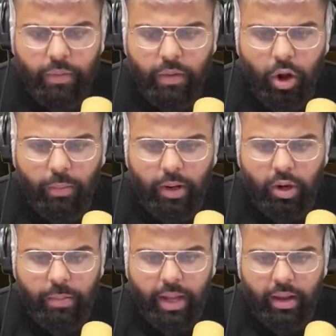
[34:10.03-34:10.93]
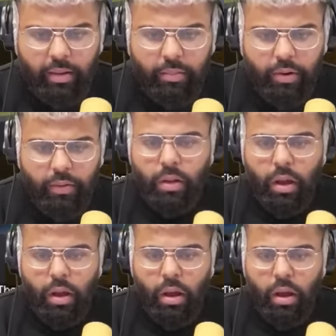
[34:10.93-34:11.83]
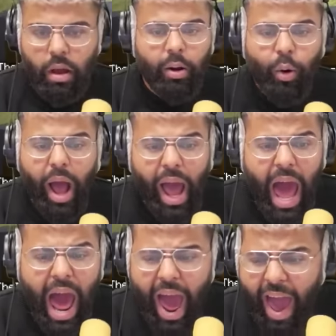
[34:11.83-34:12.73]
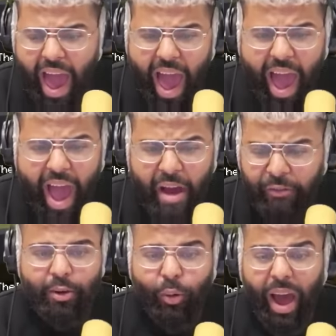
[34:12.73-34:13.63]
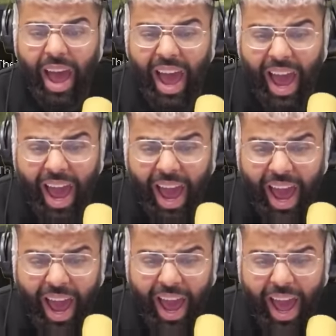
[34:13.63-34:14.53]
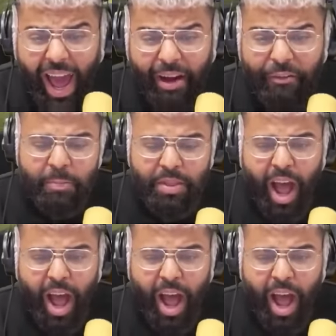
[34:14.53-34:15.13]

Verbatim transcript: Oh my god, I'm killing him, bro. Oh. oh. Quiff! Quiff!